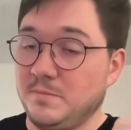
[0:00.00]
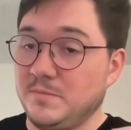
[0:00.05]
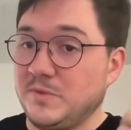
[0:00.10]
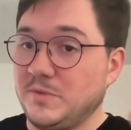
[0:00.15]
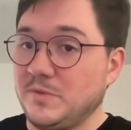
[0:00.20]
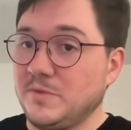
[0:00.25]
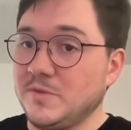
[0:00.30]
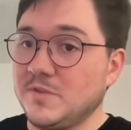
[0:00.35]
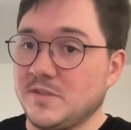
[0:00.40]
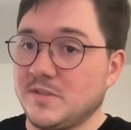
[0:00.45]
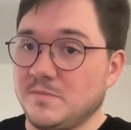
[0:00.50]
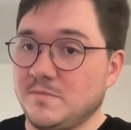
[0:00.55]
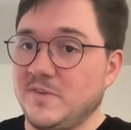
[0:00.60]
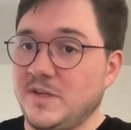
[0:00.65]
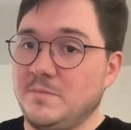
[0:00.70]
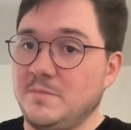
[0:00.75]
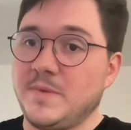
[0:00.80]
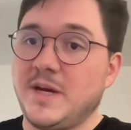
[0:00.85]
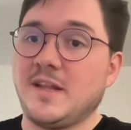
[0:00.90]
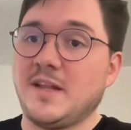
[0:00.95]
do
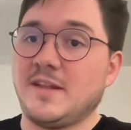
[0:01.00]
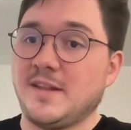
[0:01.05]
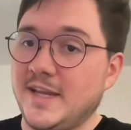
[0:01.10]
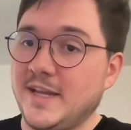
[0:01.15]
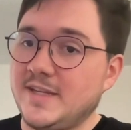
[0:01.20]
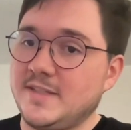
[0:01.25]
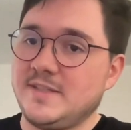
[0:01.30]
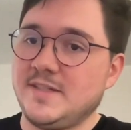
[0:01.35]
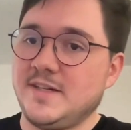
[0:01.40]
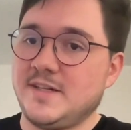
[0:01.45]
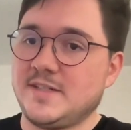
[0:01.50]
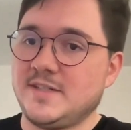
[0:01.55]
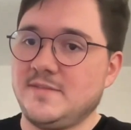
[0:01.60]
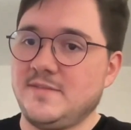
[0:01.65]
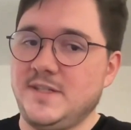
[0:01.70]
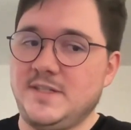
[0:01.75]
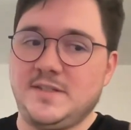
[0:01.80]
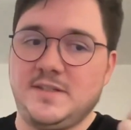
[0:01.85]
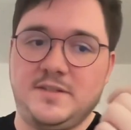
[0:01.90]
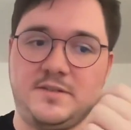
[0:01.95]
something bad like
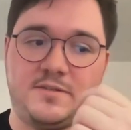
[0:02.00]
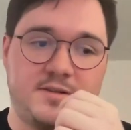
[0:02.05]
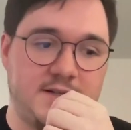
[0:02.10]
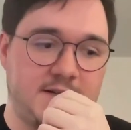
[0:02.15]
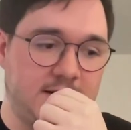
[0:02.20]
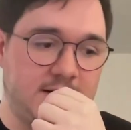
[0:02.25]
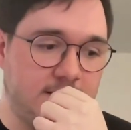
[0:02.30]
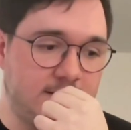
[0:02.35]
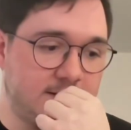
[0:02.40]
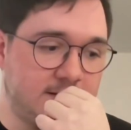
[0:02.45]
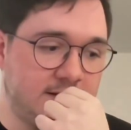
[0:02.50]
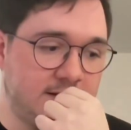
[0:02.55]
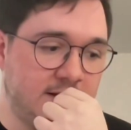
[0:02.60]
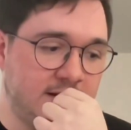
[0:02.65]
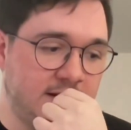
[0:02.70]
deactivating your account.